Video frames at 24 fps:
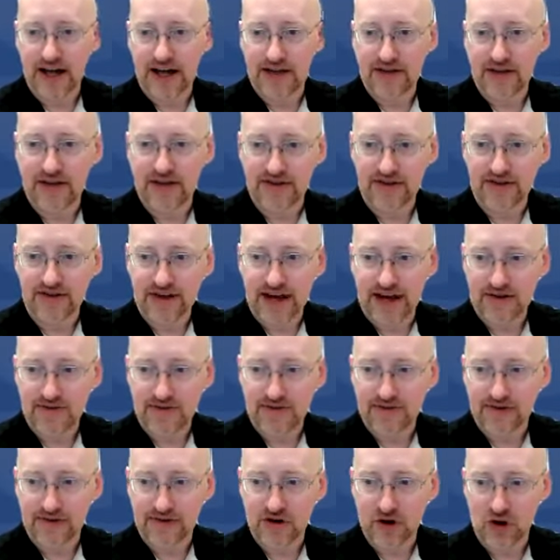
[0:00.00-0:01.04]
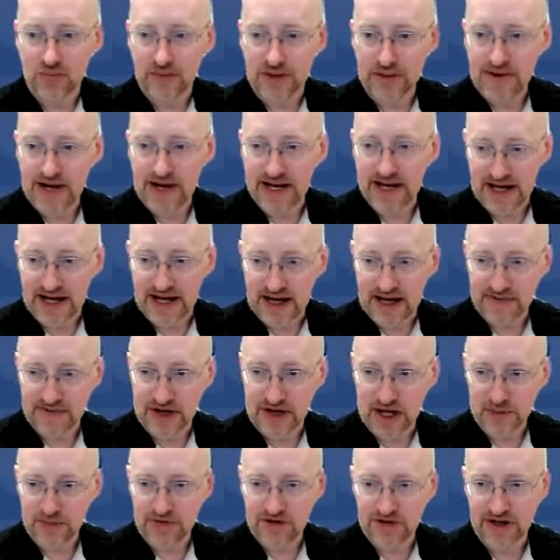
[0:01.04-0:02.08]
and then the Save as Adobe PDF
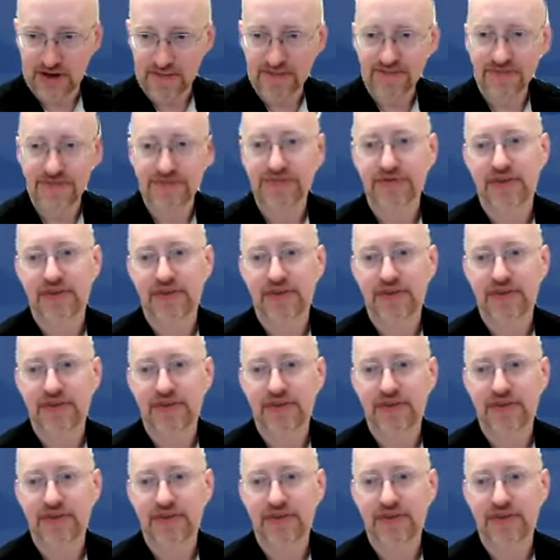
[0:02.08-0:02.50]
option.